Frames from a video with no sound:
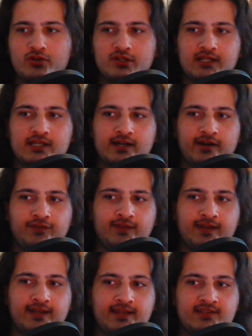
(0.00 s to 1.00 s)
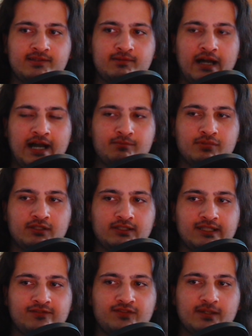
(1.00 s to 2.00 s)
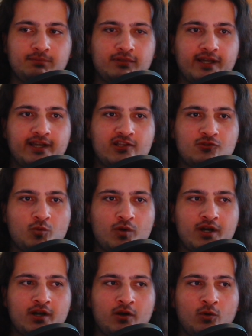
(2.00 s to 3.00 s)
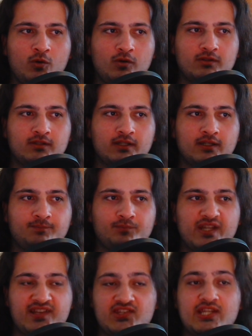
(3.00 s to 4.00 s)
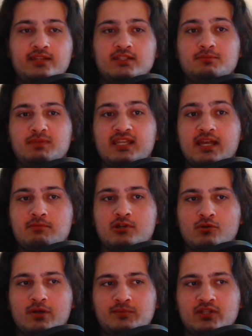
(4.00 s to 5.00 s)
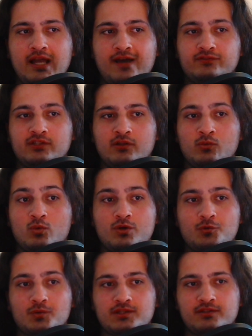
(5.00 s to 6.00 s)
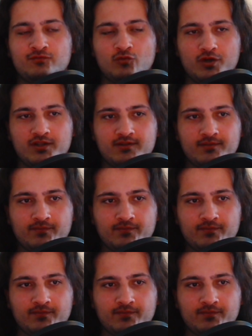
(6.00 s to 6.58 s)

know, Icathia is, I believe, the place where all the Ascended became corrupted after the war with the Void.